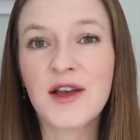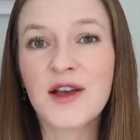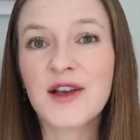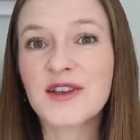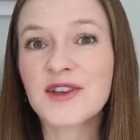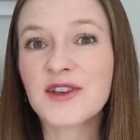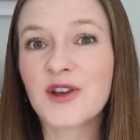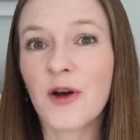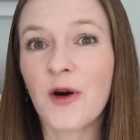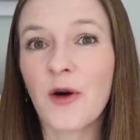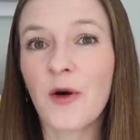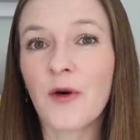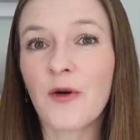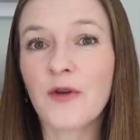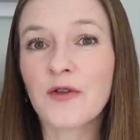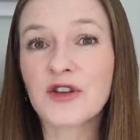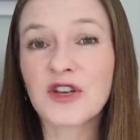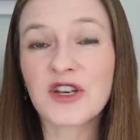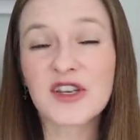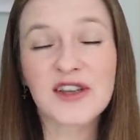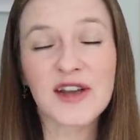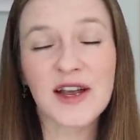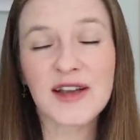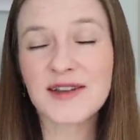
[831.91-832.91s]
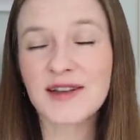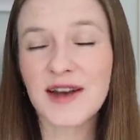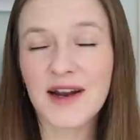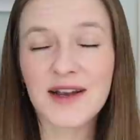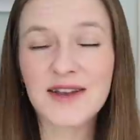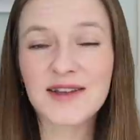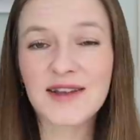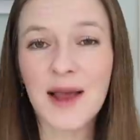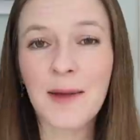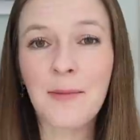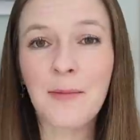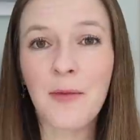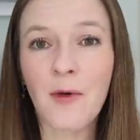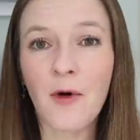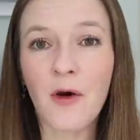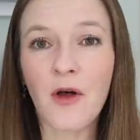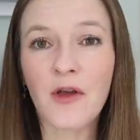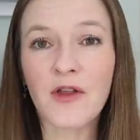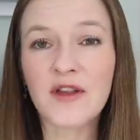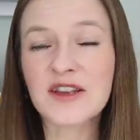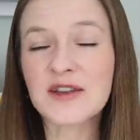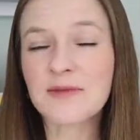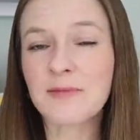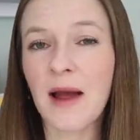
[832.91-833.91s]
So, just as an
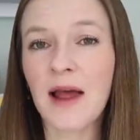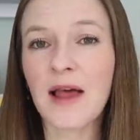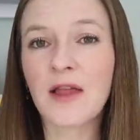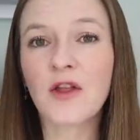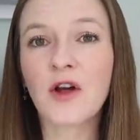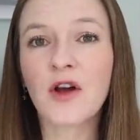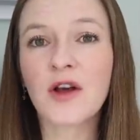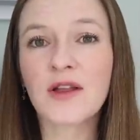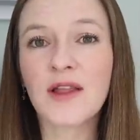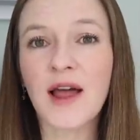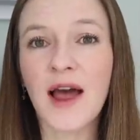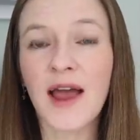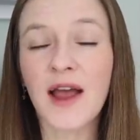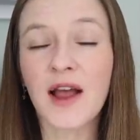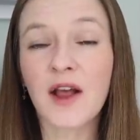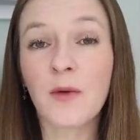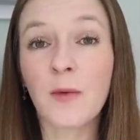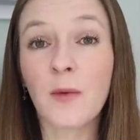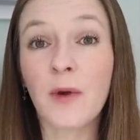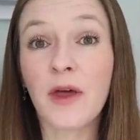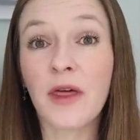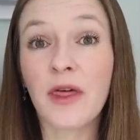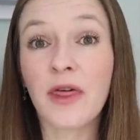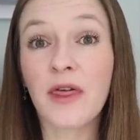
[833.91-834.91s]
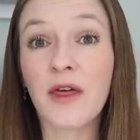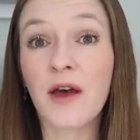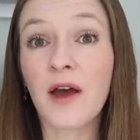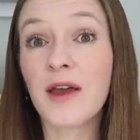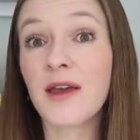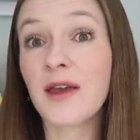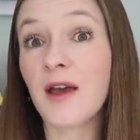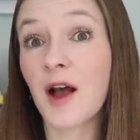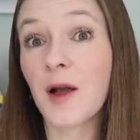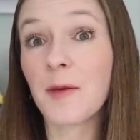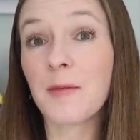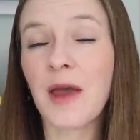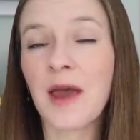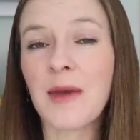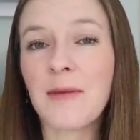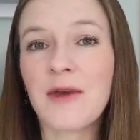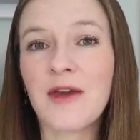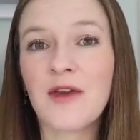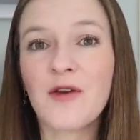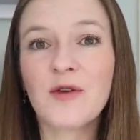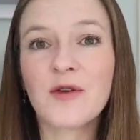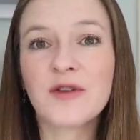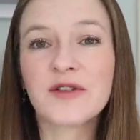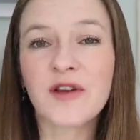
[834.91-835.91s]
example, this might look like with a young
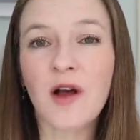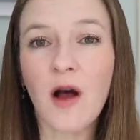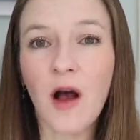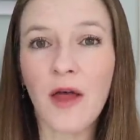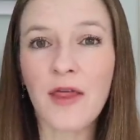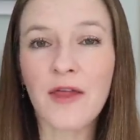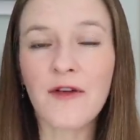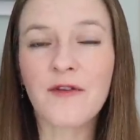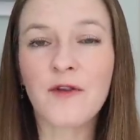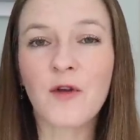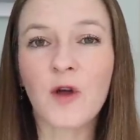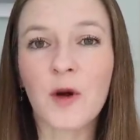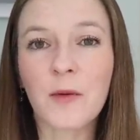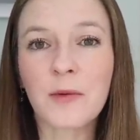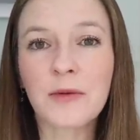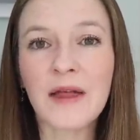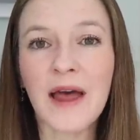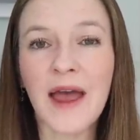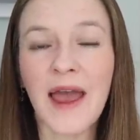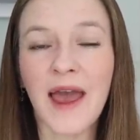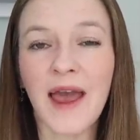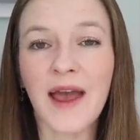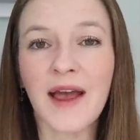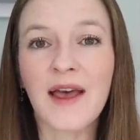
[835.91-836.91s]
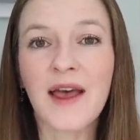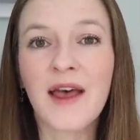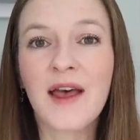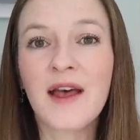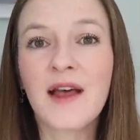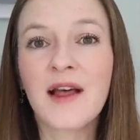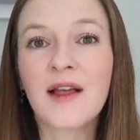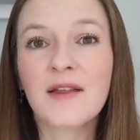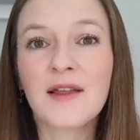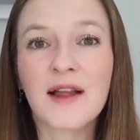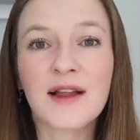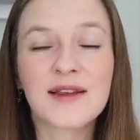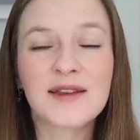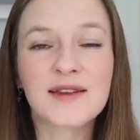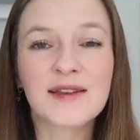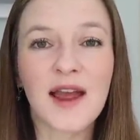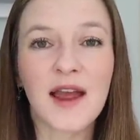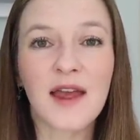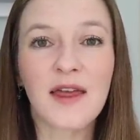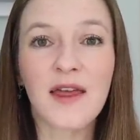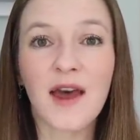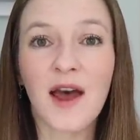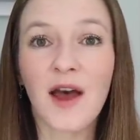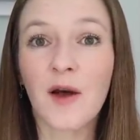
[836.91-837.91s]
baby who's on the floor playing. Let's
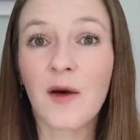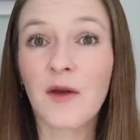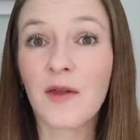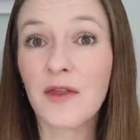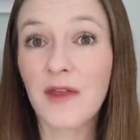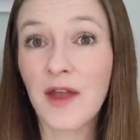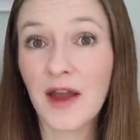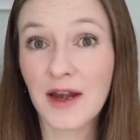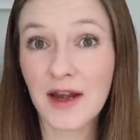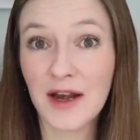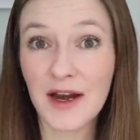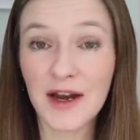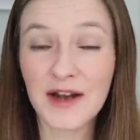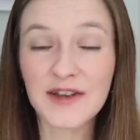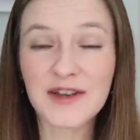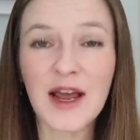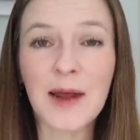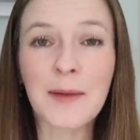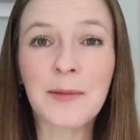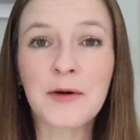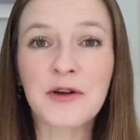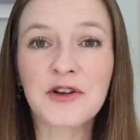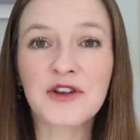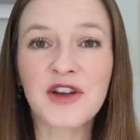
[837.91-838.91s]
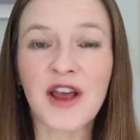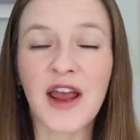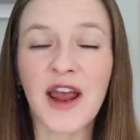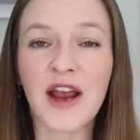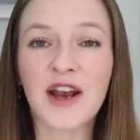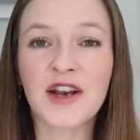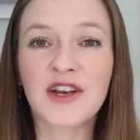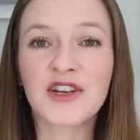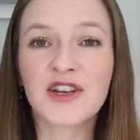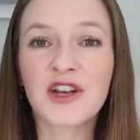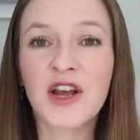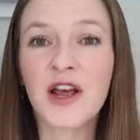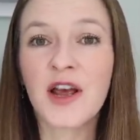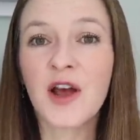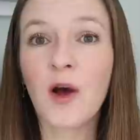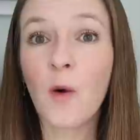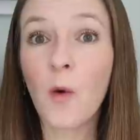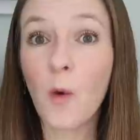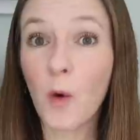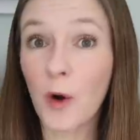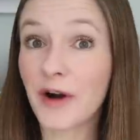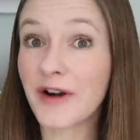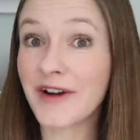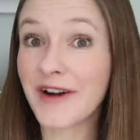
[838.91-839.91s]
say that they need a diaper change
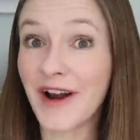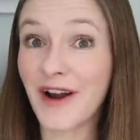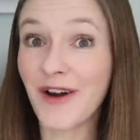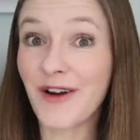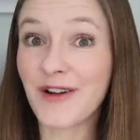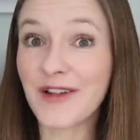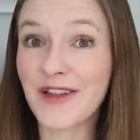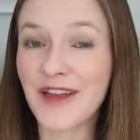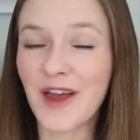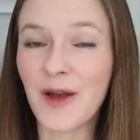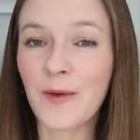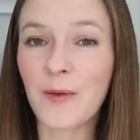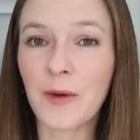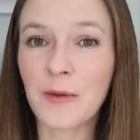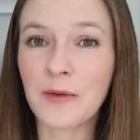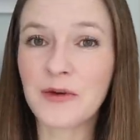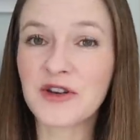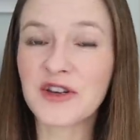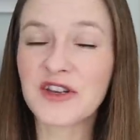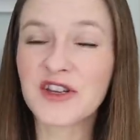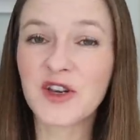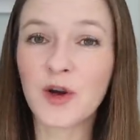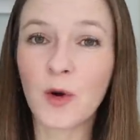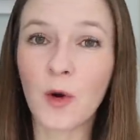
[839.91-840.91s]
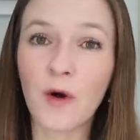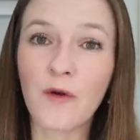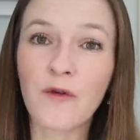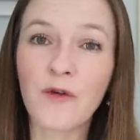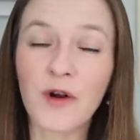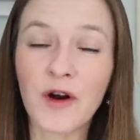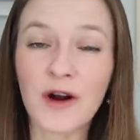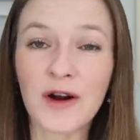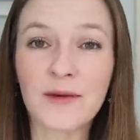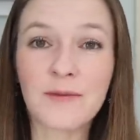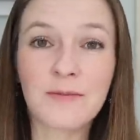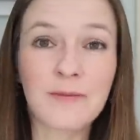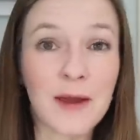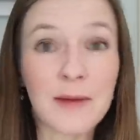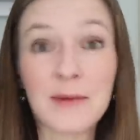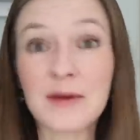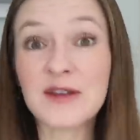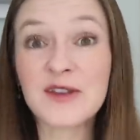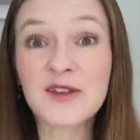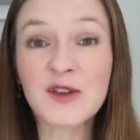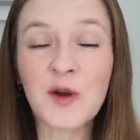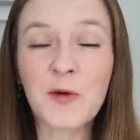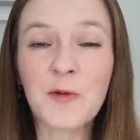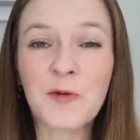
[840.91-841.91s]
ordinarily we would just go over and maybe
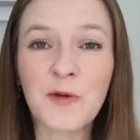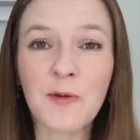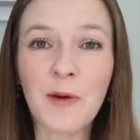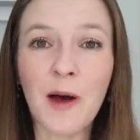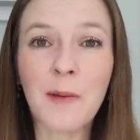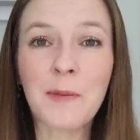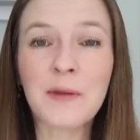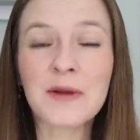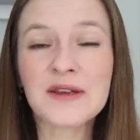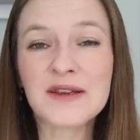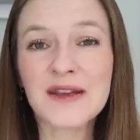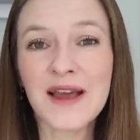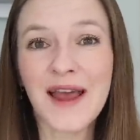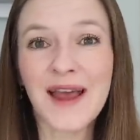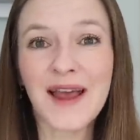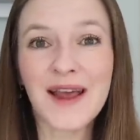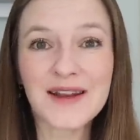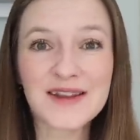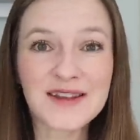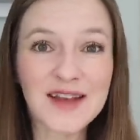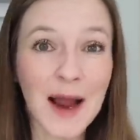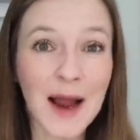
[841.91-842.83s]
scoop them up and say,